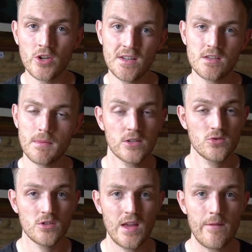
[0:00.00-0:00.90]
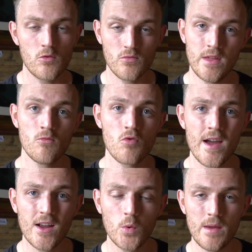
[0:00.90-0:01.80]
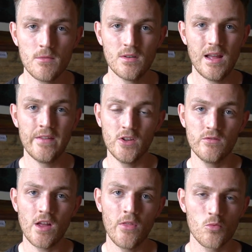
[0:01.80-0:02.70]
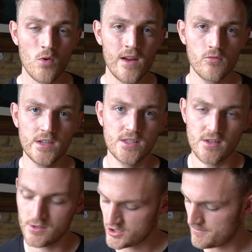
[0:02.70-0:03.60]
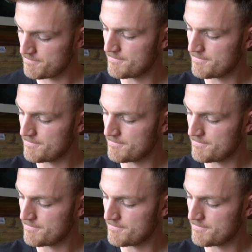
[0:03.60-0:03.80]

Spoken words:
You need to make sure that you have the right equipment and that you've done the right research.